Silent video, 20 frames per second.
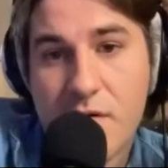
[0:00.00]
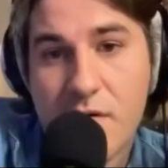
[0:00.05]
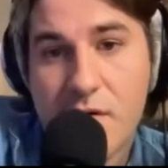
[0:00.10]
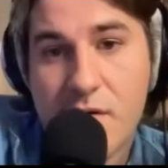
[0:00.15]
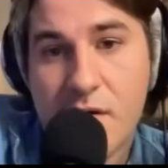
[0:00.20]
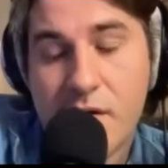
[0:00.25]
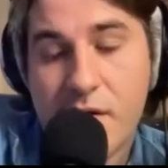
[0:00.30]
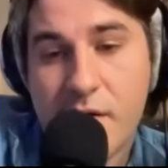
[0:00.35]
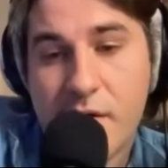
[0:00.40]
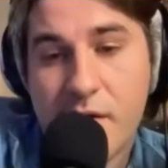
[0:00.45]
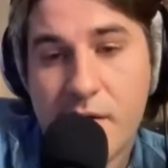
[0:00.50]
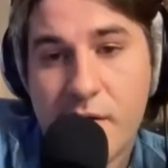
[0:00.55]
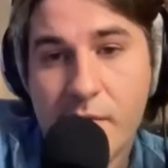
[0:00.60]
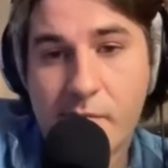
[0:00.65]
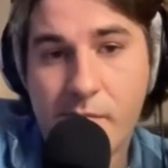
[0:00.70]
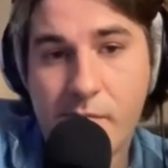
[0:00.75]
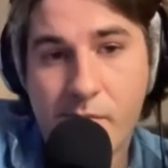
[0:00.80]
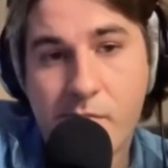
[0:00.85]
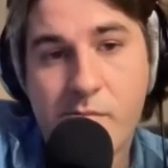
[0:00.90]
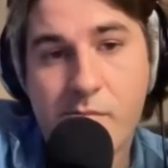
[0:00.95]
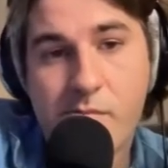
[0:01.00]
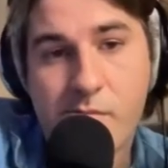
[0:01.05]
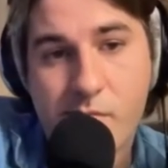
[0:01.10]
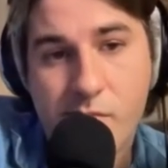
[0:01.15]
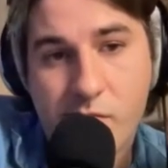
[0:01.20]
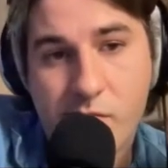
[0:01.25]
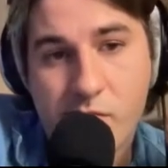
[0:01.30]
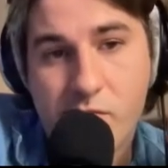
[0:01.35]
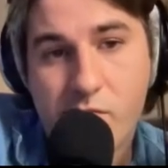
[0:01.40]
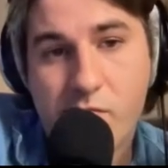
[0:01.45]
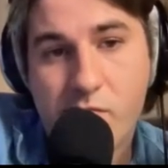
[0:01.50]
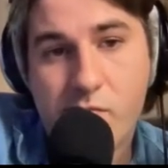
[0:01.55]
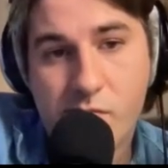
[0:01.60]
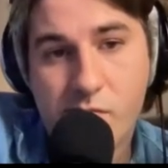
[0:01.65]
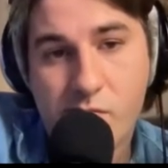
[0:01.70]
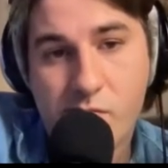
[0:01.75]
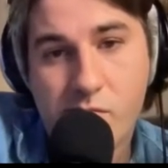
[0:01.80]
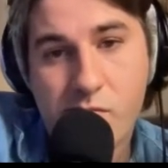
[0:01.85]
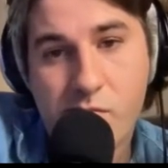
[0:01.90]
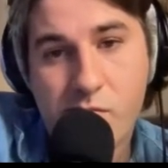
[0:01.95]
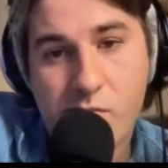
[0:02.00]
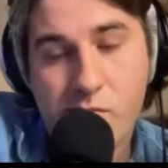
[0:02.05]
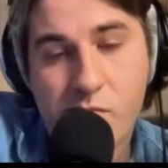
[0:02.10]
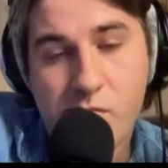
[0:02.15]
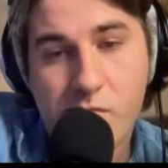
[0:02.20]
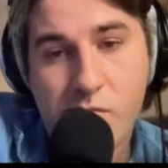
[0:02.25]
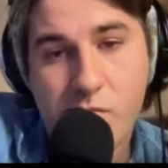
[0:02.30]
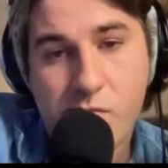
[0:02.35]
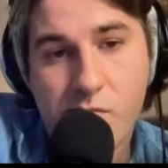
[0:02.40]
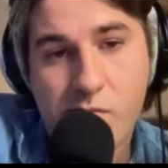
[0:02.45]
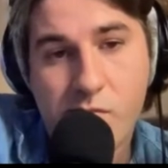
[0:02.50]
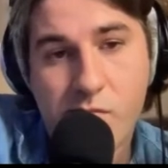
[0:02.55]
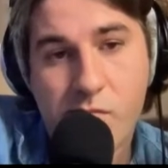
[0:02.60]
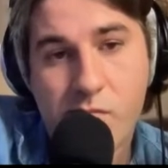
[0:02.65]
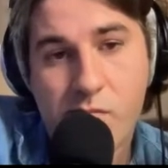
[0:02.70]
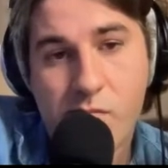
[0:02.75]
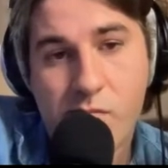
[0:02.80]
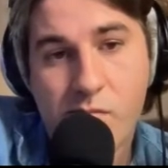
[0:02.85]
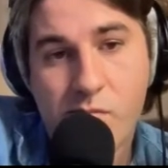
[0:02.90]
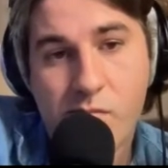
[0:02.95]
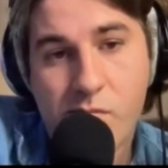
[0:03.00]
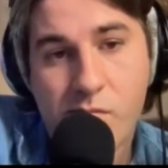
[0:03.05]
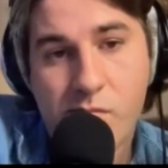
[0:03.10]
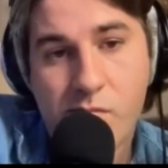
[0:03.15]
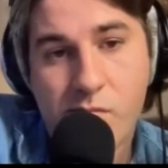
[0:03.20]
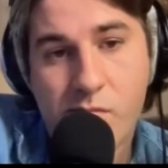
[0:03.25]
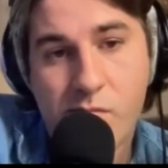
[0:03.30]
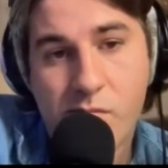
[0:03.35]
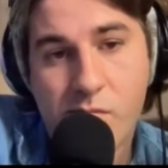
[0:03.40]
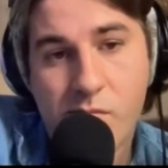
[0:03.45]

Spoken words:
(not speaking)